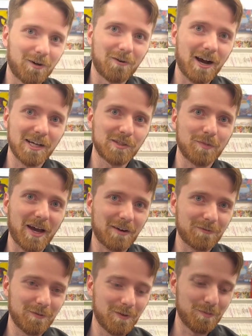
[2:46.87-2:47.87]
Rise back
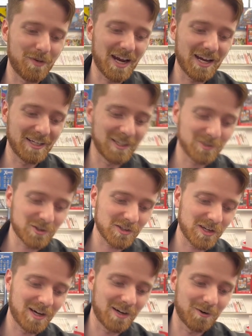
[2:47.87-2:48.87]
from the banish,
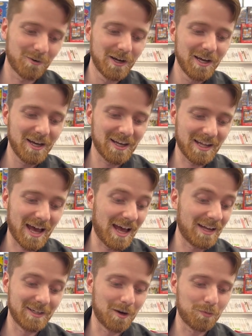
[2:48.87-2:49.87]
and I
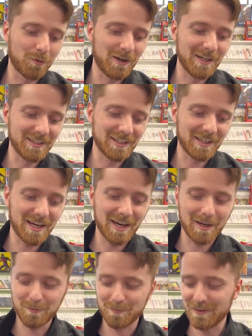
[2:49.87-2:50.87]
ended up winning the
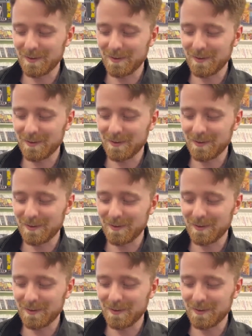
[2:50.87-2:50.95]
game.